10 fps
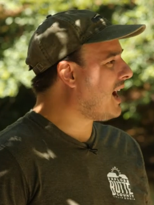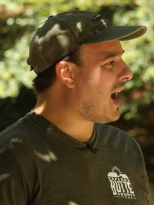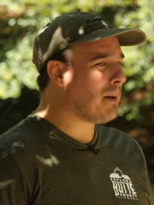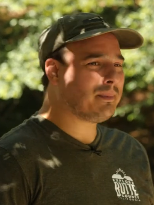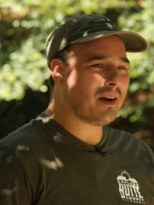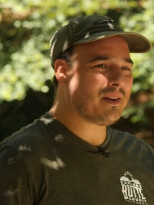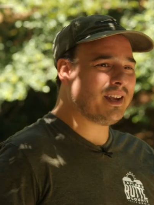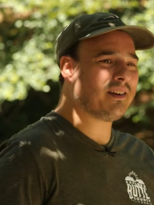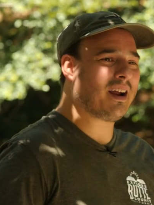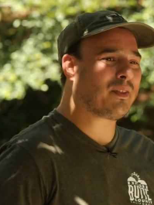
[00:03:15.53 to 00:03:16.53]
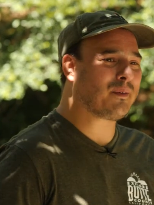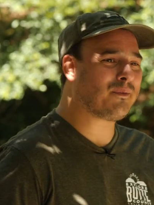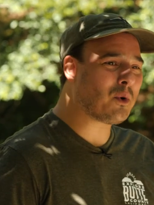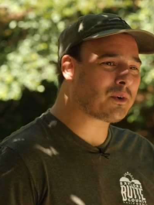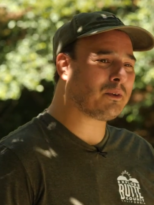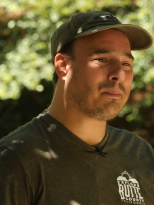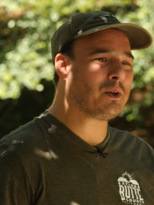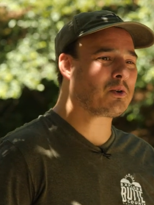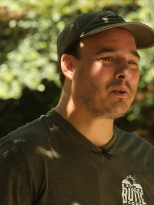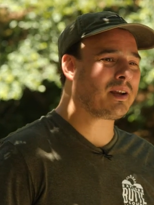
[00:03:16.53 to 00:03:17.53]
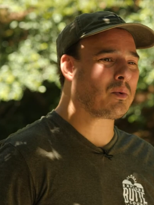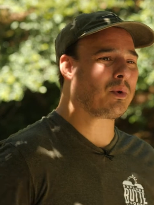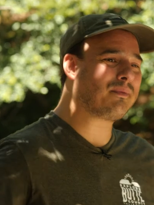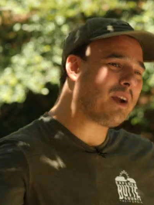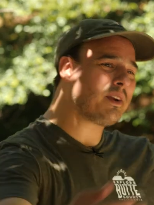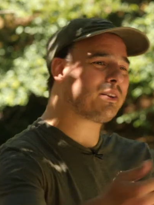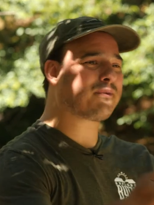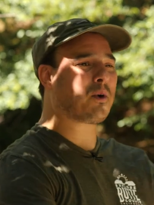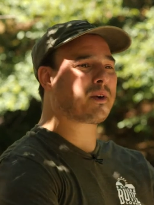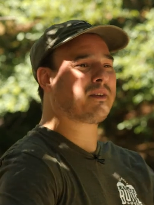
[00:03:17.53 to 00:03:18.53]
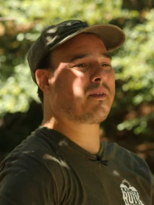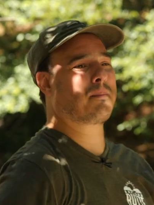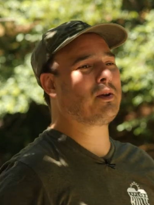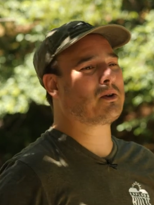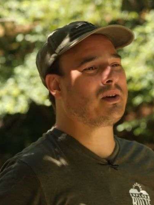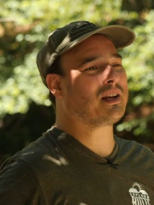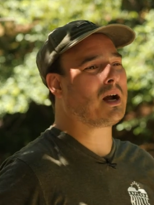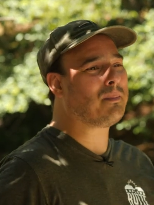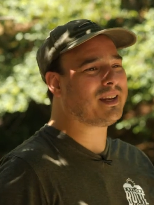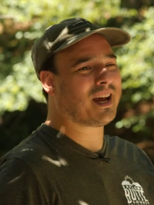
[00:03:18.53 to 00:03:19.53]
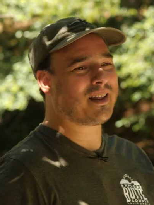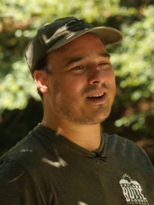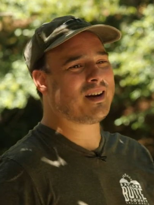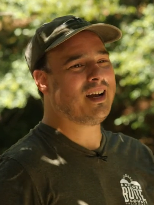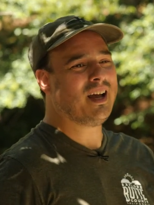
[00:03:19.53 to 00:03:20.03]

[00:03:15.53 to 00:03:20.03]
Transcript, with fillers: I'm down here at the forks of Butte Creek where various forks of the Butte Creek come together.